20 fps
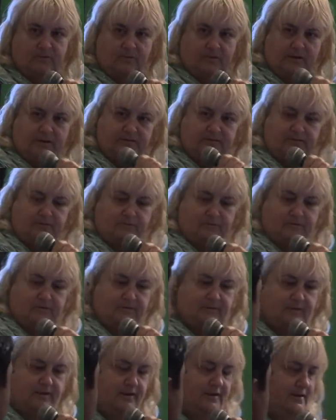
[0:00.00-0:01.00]
going to
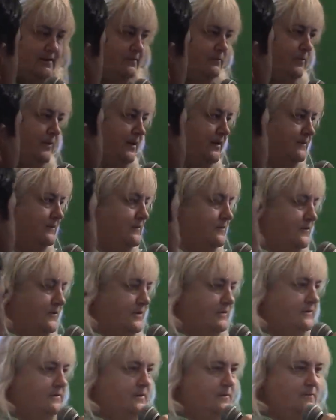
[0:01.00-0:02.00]
recite, he's passed
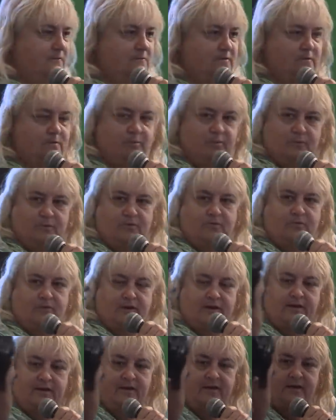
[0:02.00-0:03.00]
around some of his
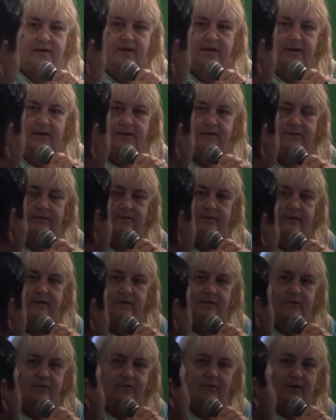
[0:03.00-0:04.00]
poetry. He's
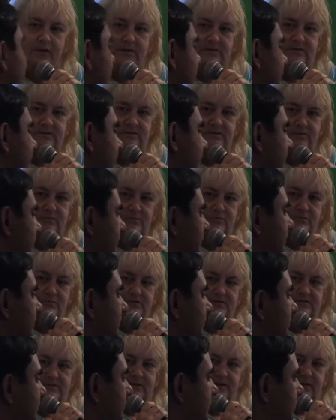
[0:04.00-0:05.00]
agreed to
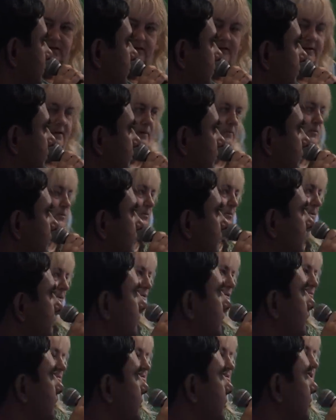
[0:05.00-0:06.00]
recite a couple
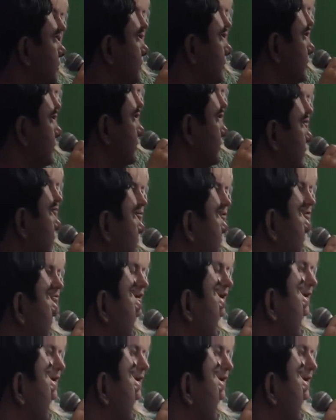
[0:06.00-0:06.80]
poems which